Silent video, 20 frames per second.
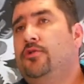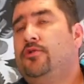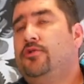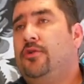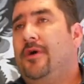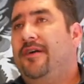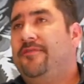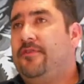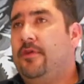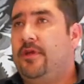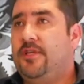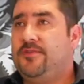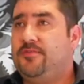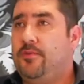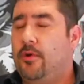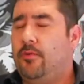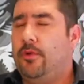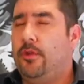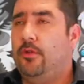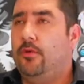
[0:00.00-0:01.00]
So after I
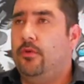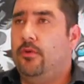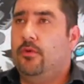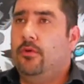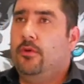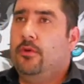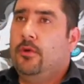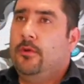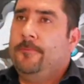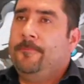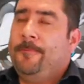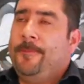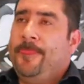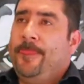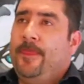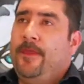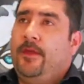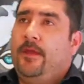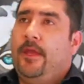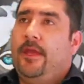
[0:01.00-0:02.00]
spoke with Lou
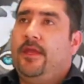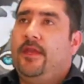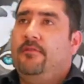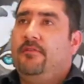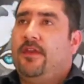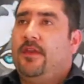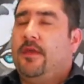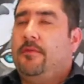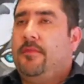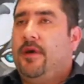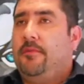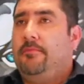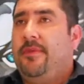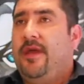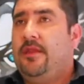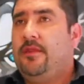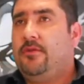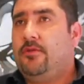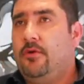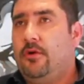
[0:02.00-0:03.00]
and he became my
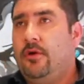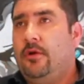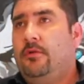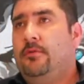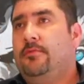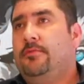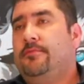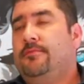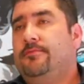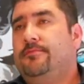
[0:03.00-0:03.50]
mentor,